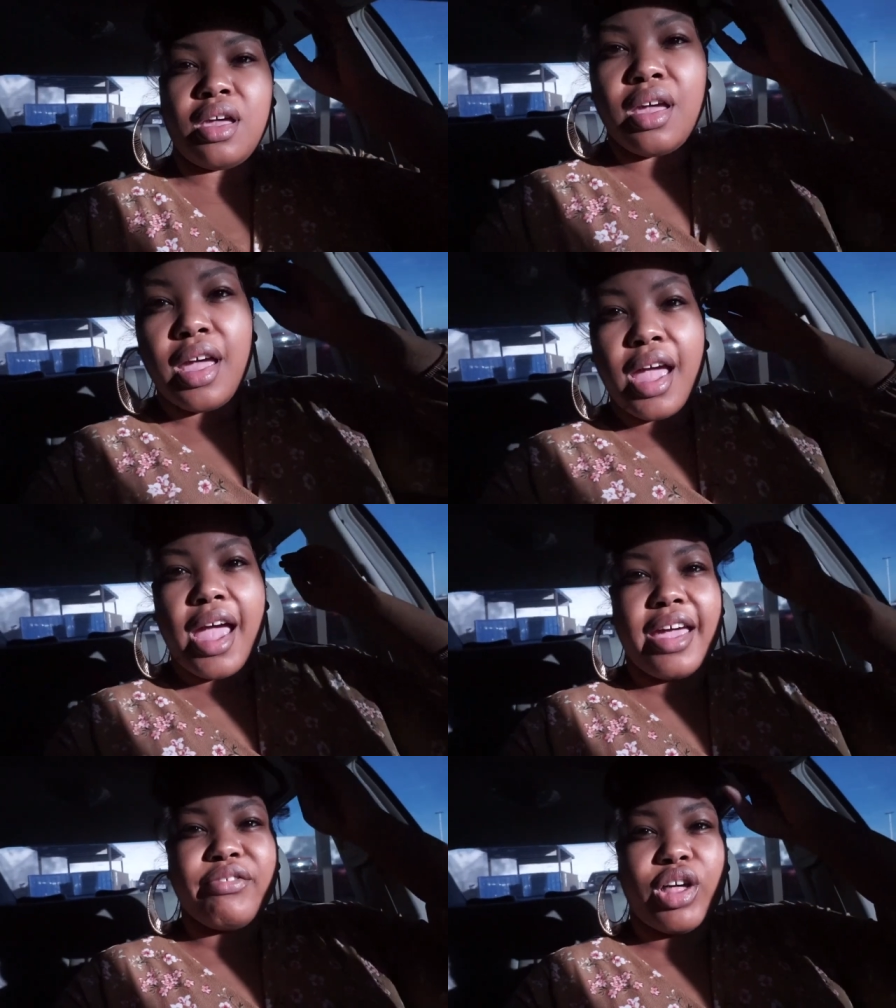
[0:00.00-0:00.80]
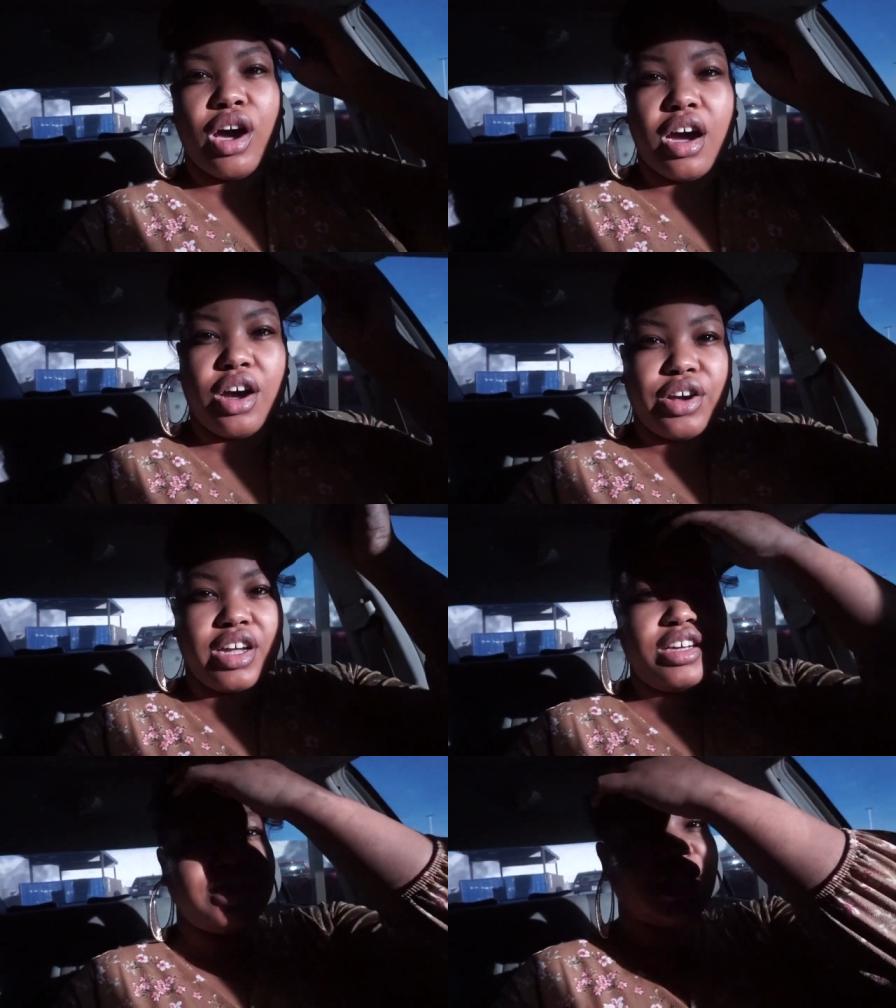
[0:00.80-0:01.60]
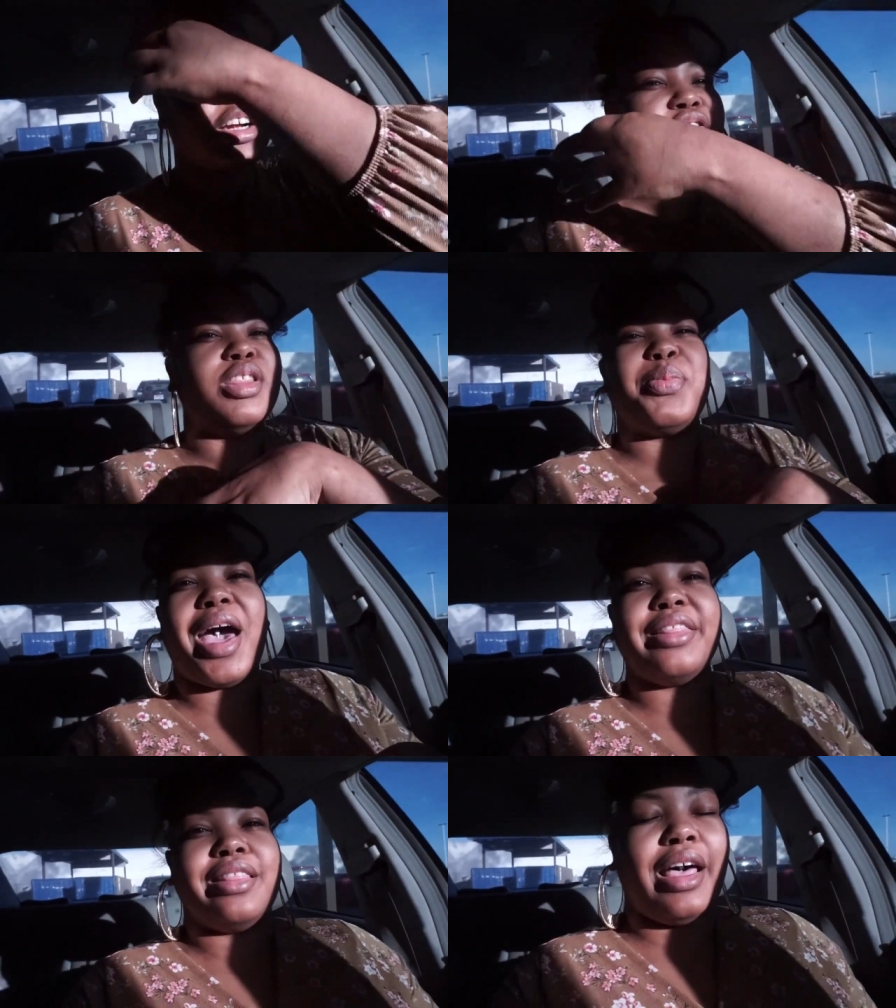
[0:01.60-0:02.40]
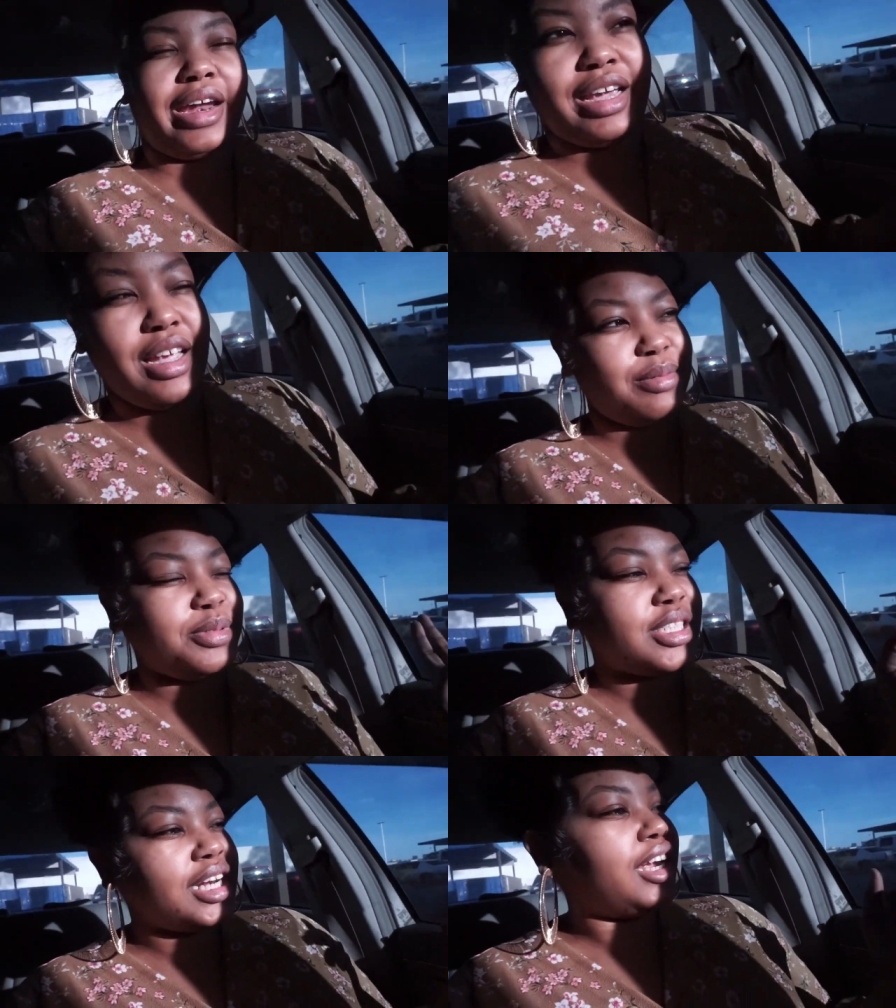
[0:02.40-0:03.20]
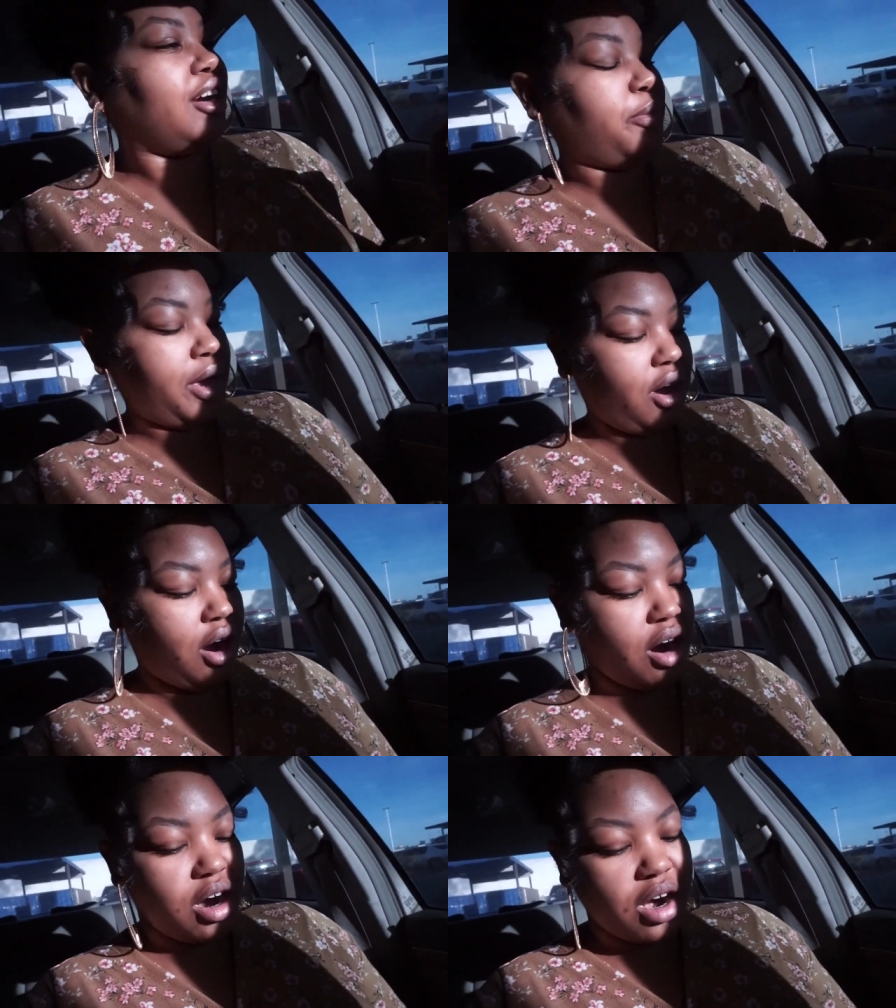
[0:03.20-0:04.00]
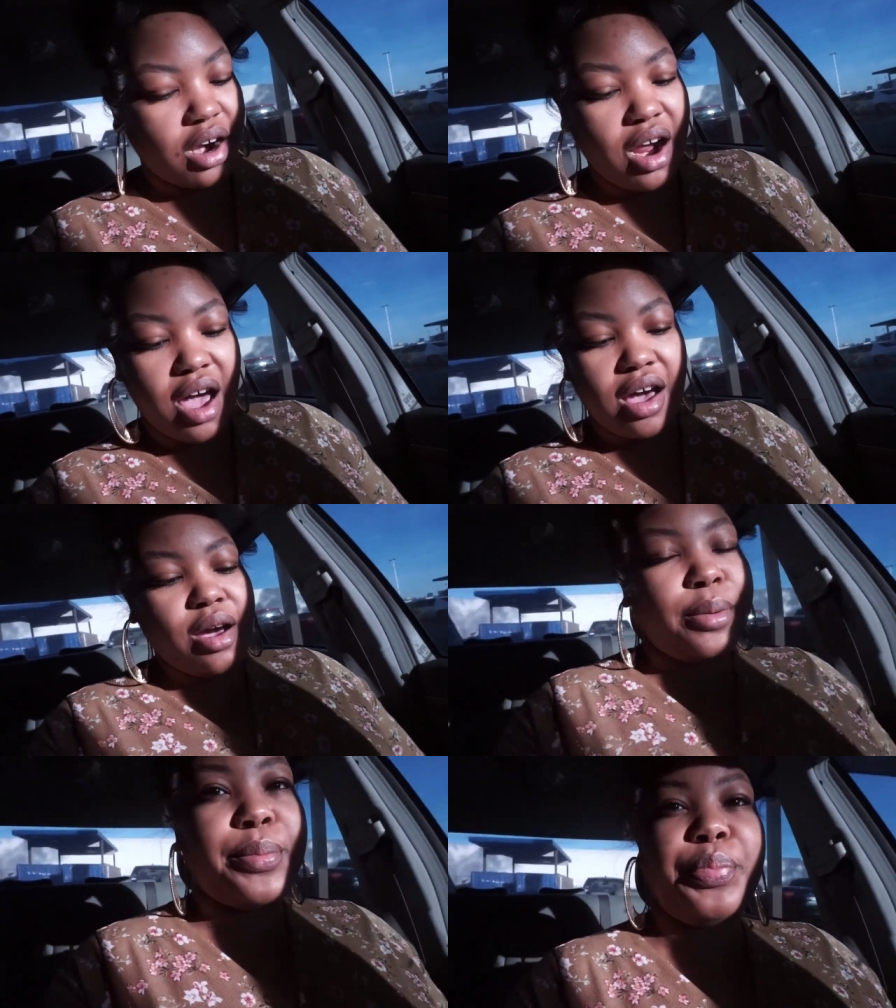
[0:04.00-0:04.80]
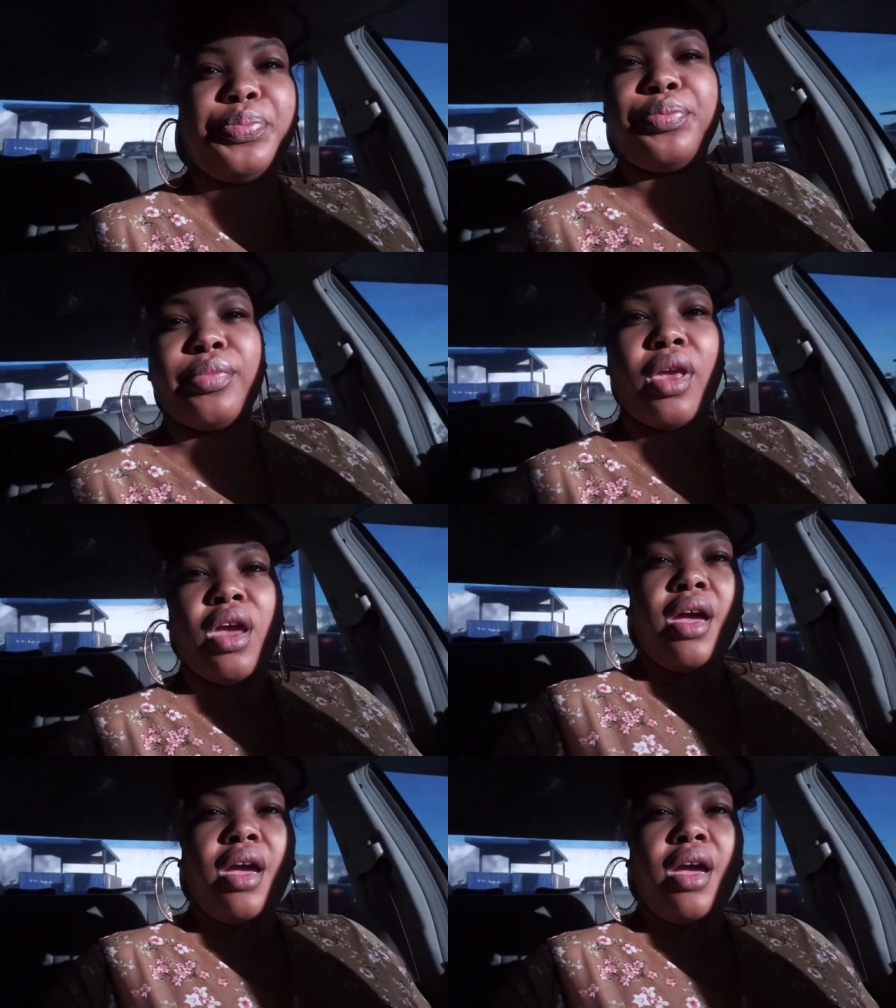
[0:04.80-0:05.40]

Hey vlog, sorry for the bad lighting. I'm sitting here in my car. Um,